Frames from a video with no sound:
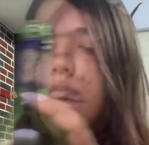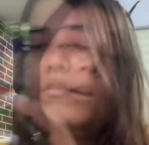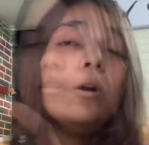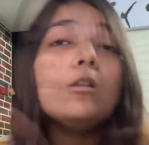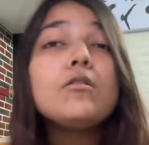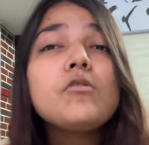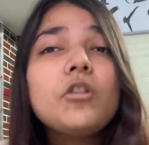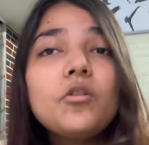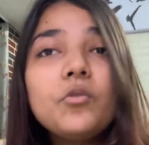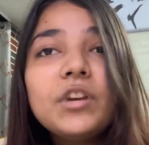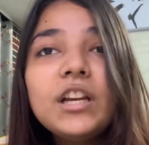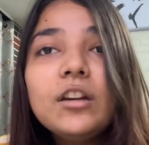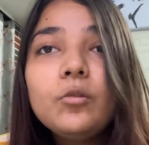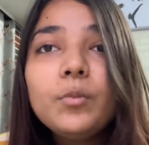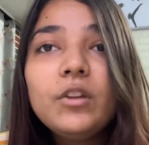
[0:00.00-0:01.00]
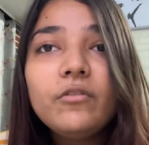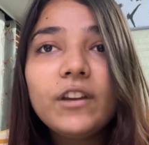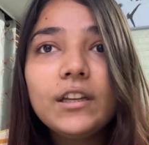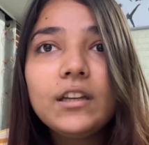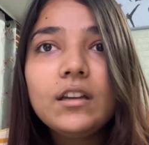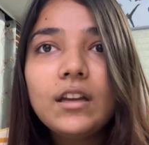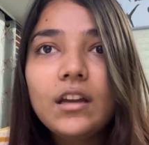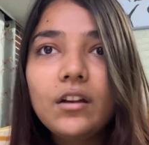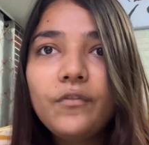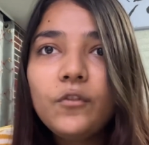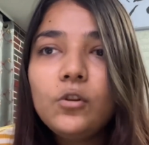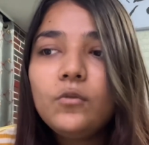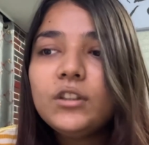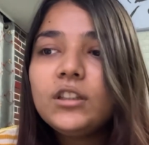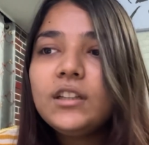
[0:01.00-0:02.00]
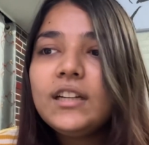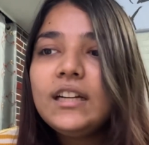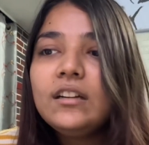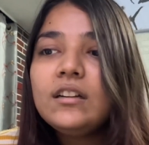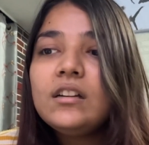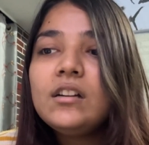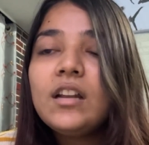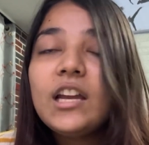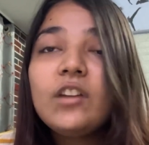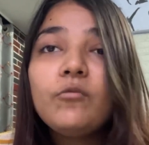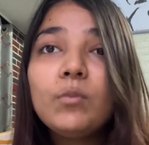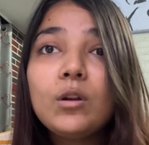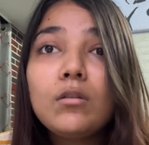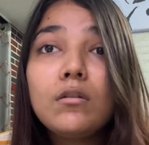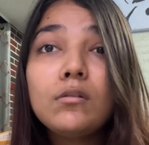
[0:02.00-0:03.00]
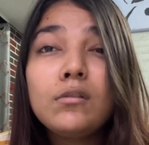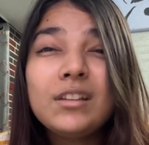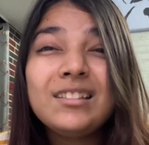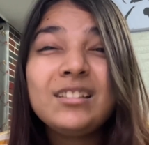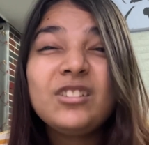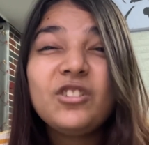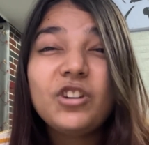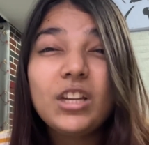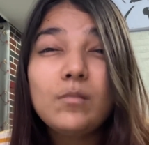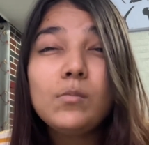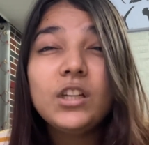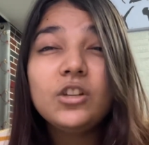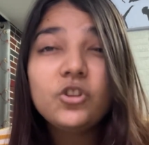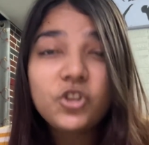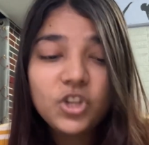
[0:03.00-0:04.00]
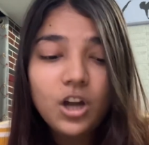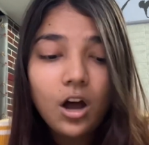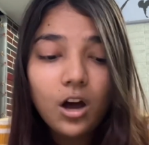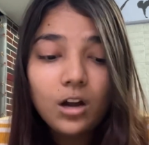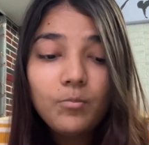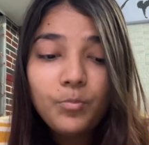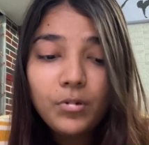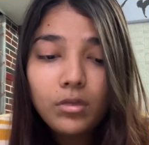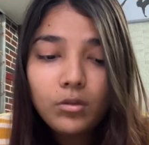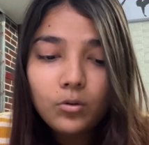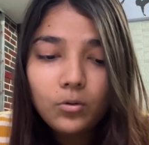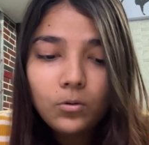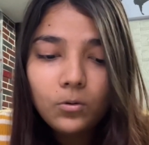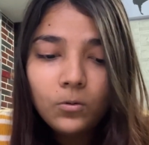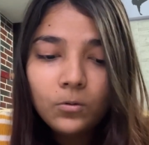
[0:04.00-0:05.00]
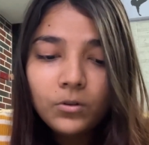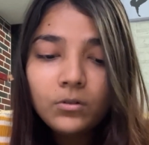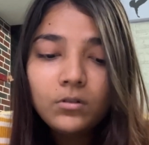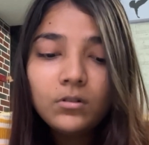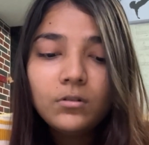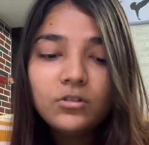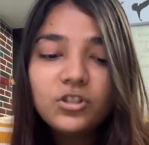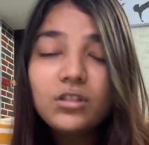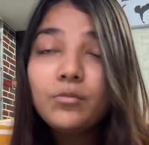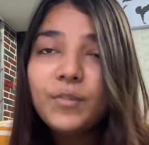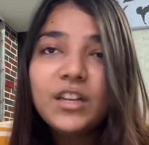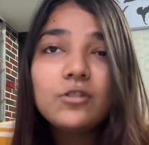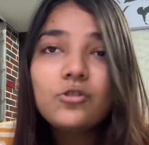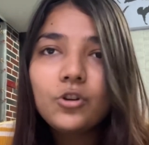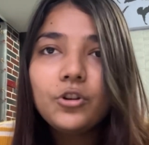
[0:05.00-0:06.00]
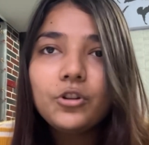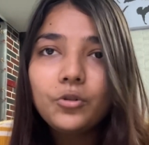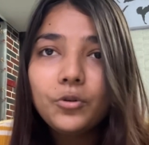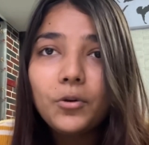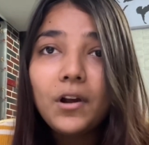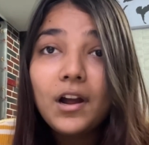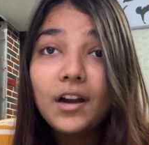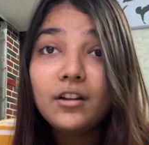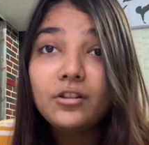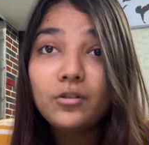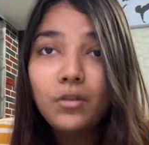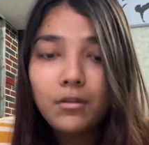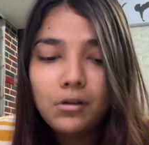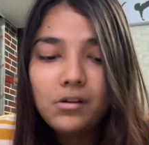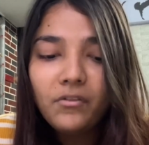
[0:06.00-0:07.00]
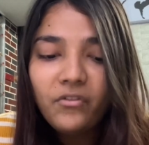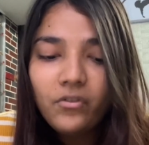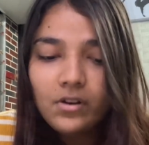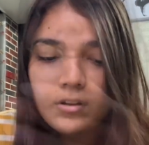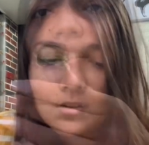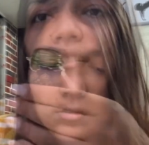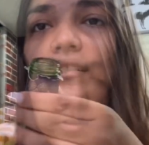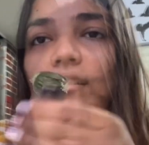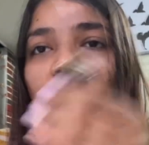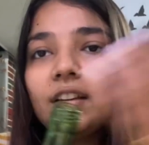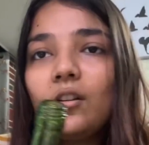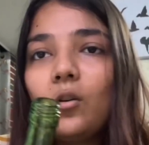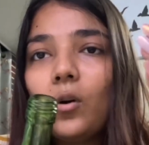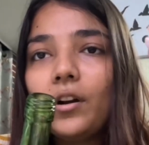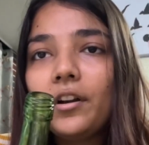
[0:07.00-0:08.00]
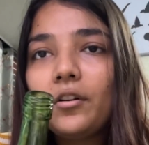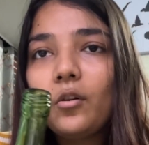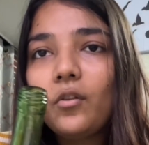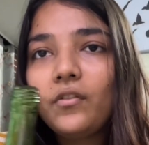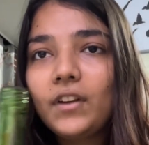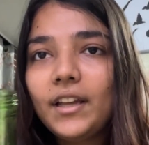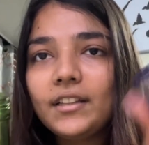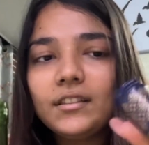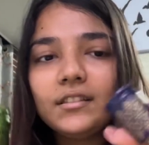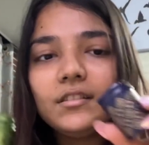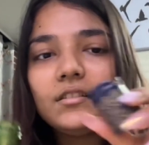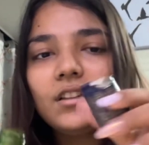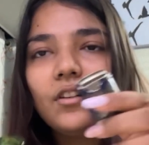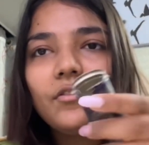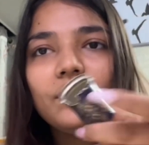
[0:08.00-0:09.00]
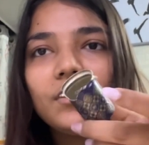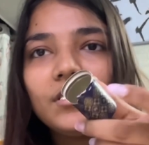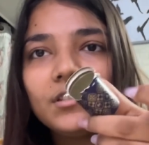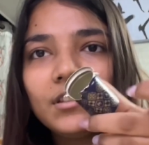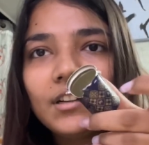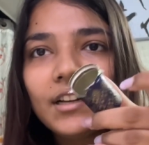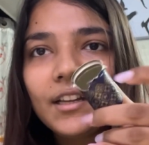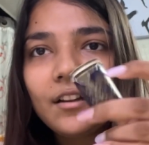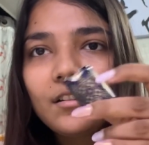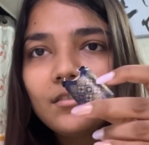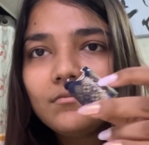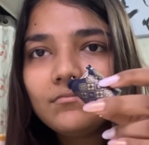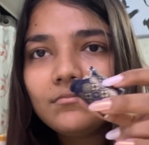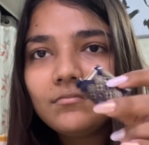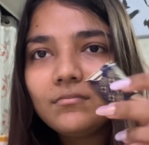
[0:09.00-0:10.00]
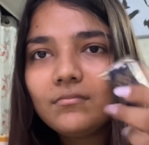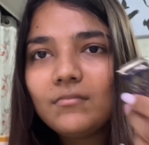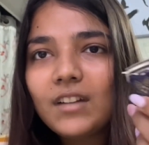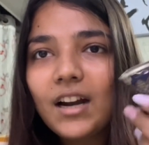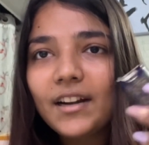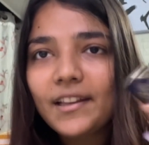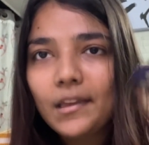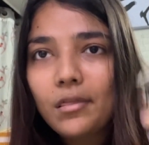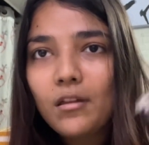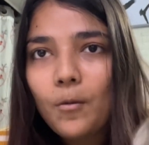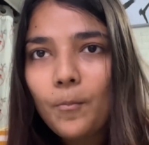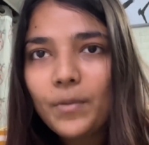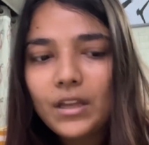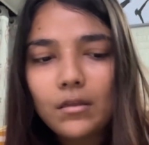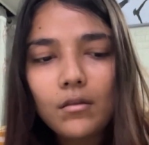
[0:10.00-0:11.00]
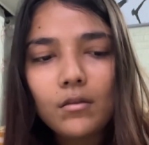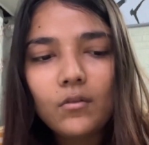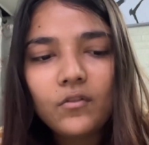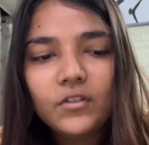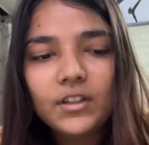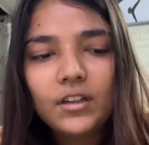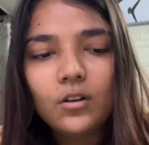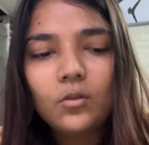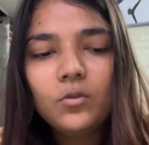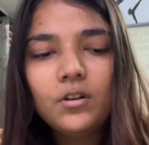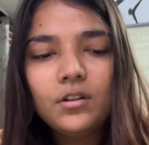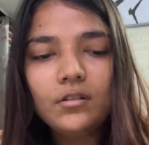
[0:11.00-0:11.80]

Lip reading: Also, you need to be very careful with a detailed knife because it's extremely sharp, so just make sure you don't cut yourself. I just like got it off like this after like cutting some pieces of it out.